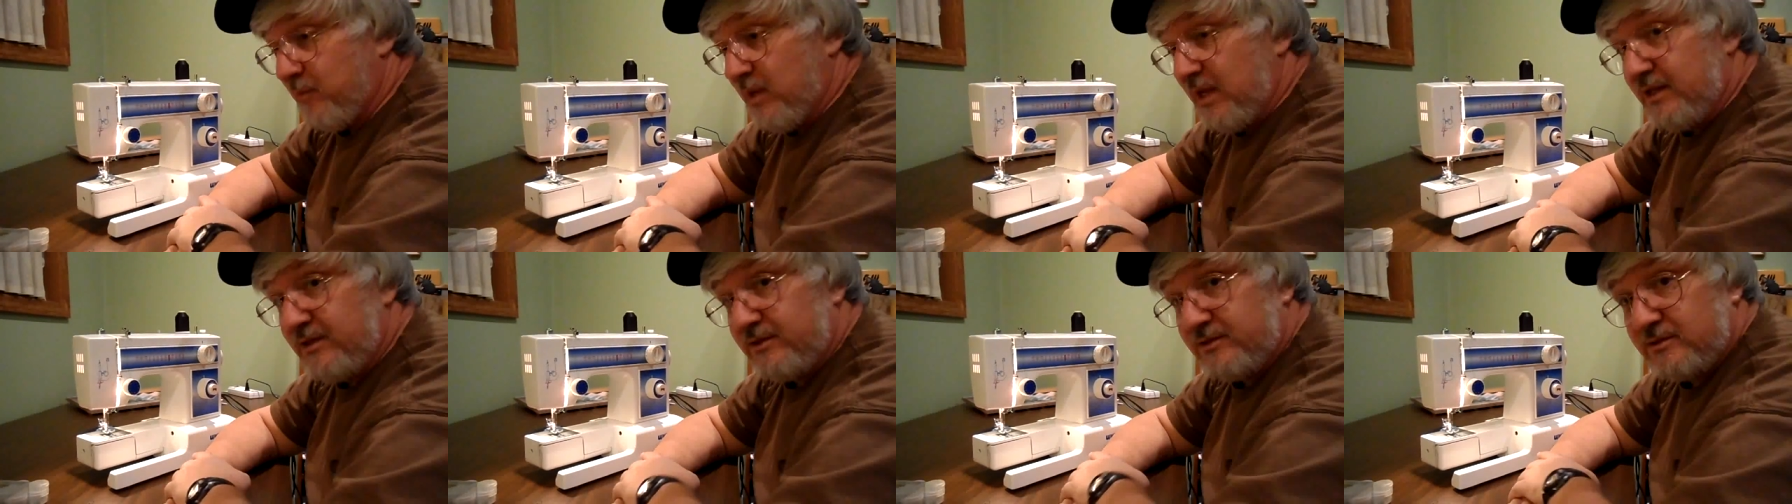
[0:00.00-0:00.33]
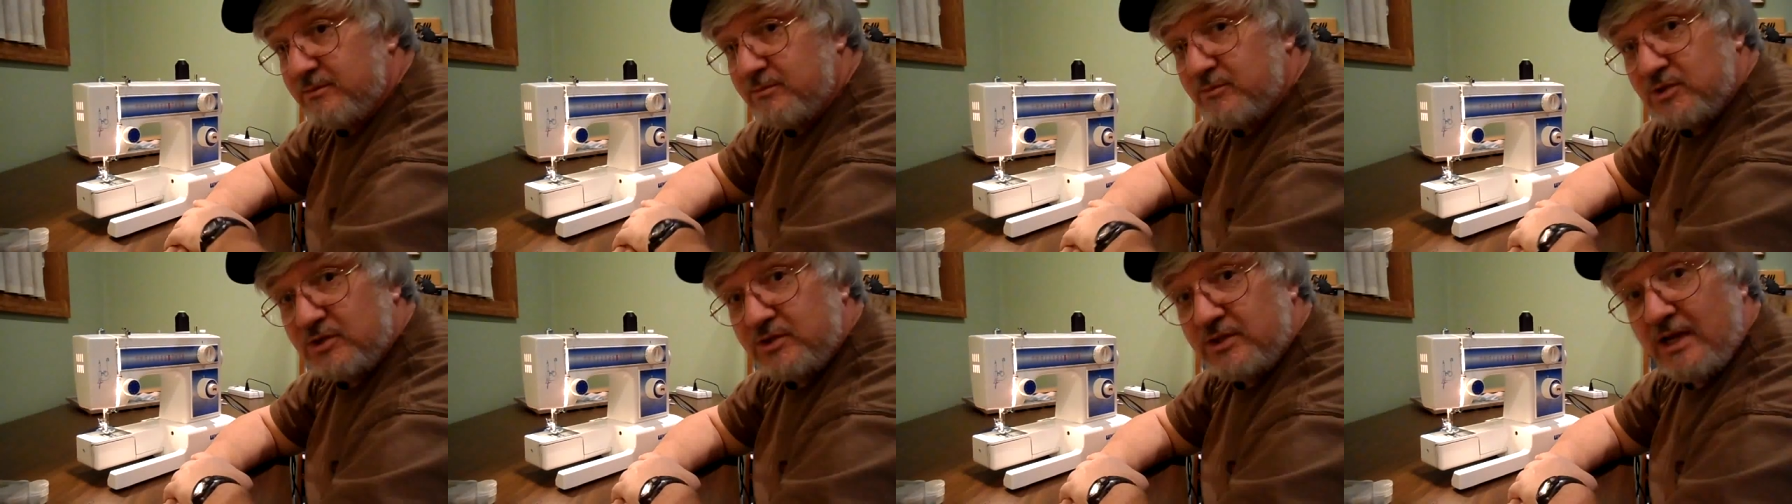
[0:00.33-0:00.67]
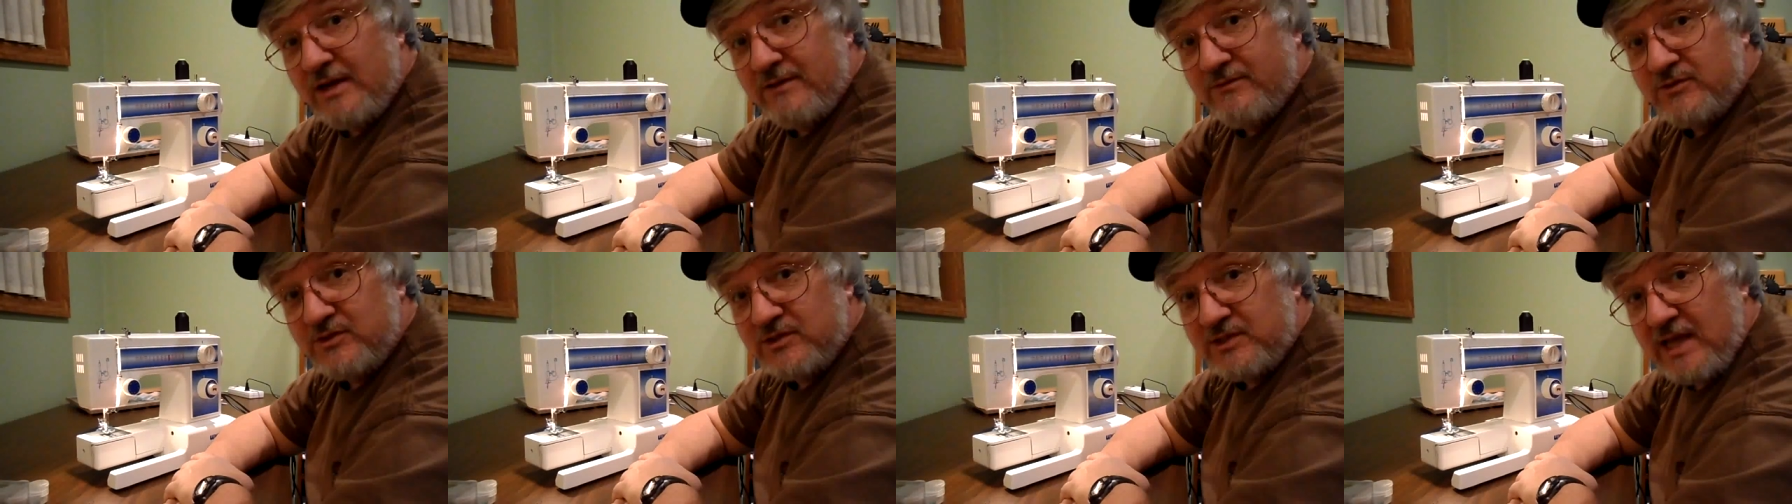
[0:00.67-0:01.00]
made some
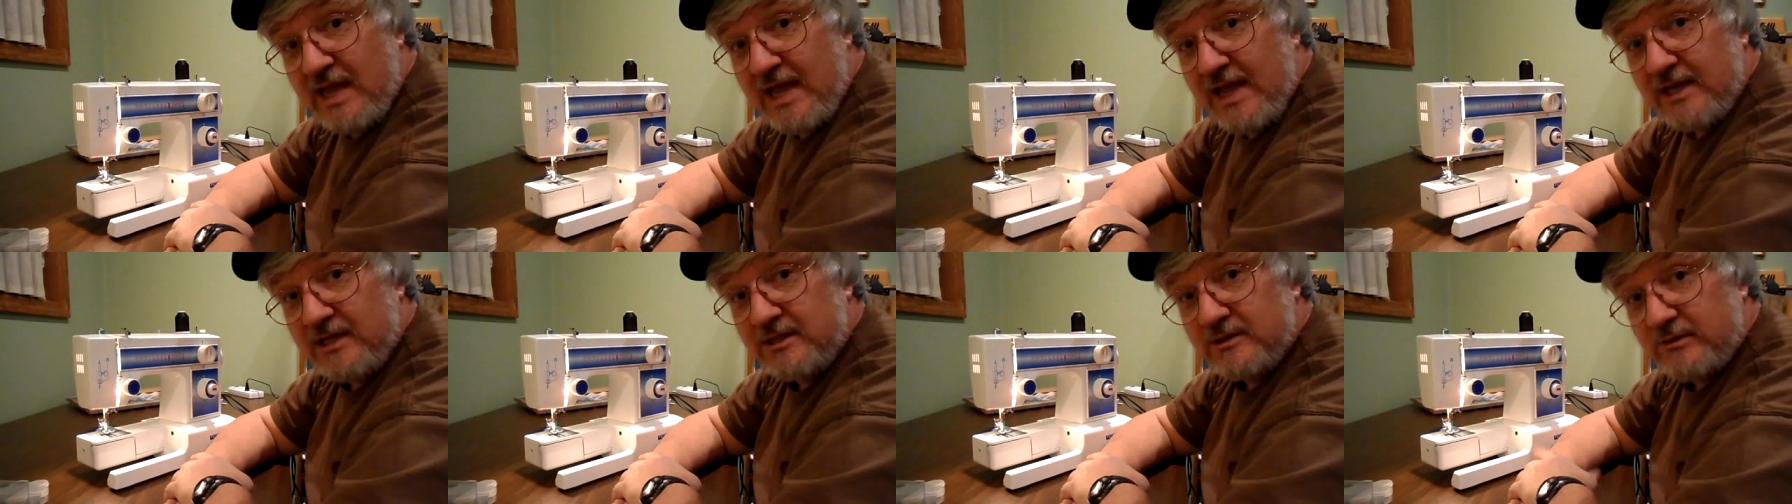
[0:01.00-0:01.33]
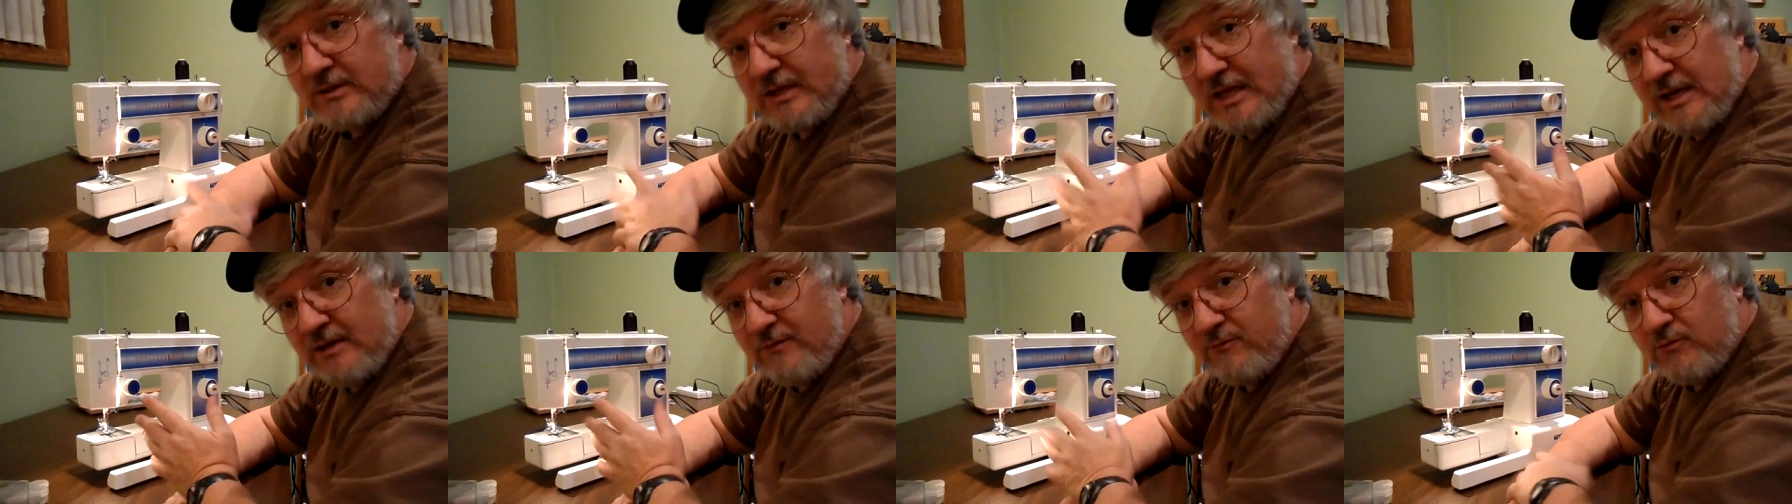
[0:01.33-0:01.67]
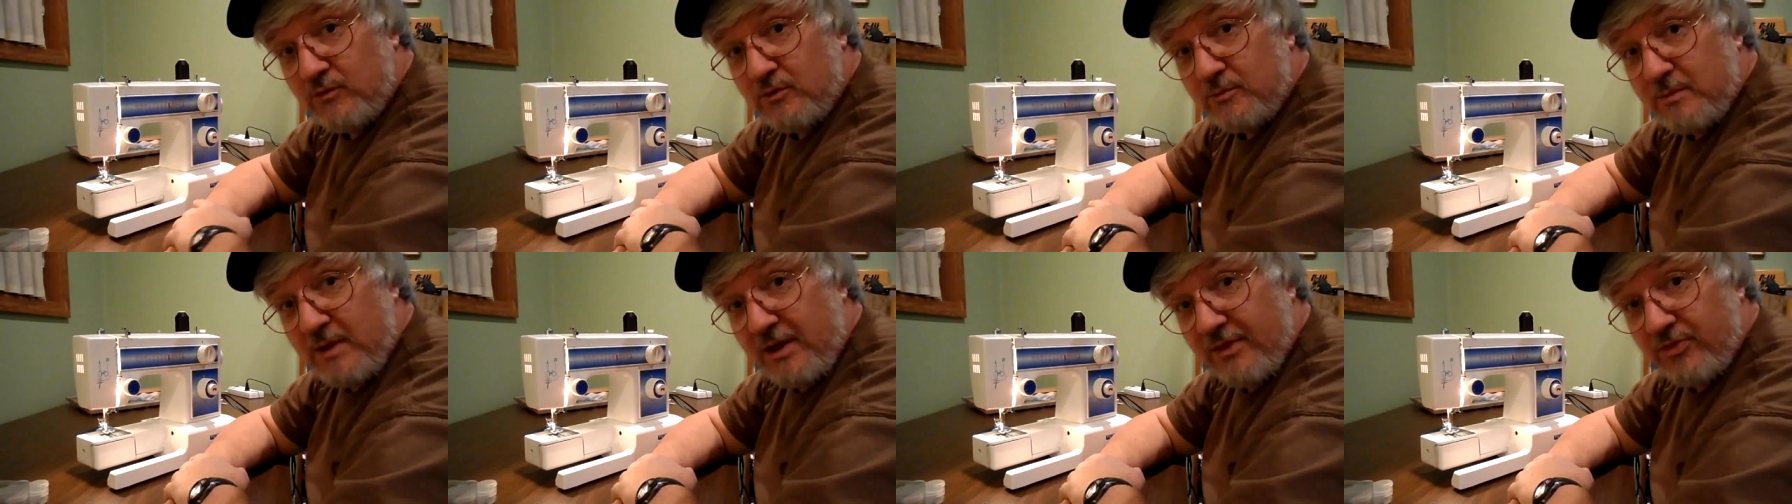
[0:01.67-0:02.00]
stuff sacks like
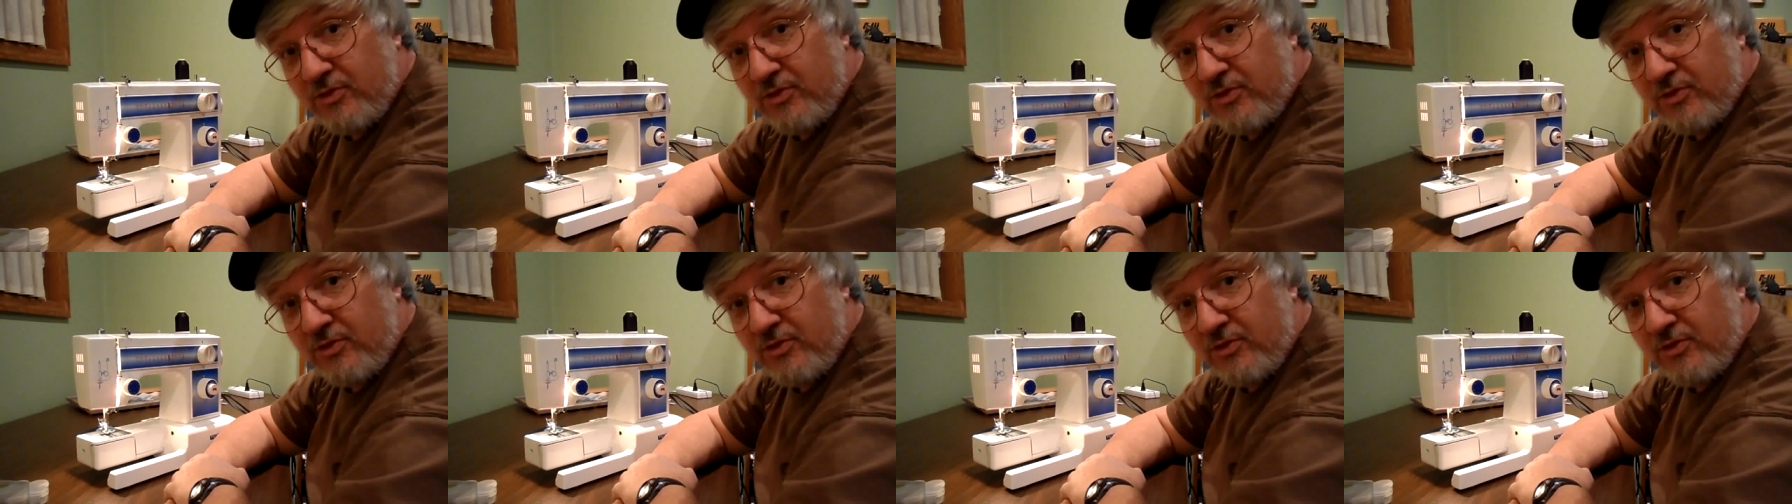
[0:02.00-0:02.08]
for my